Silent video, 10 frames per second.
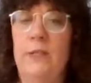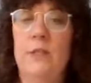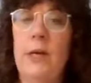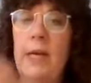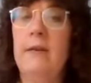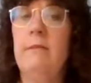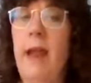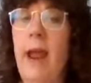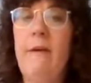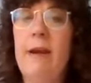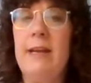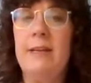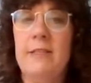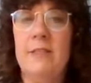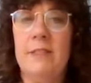So again, Harriet
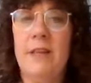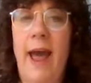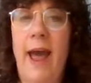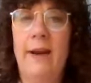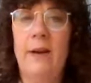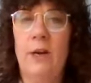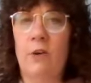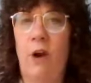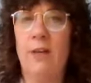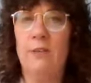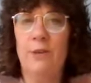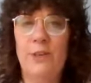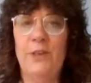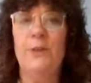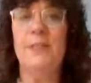is at a
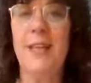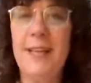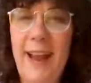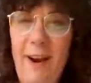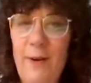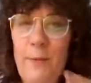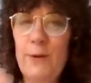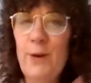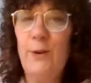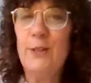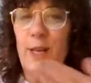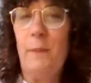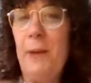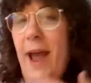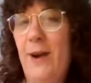crossroad. You notice, like, we're noticing
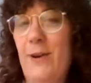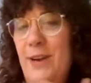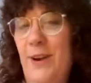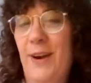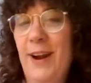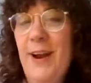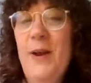a pattern here.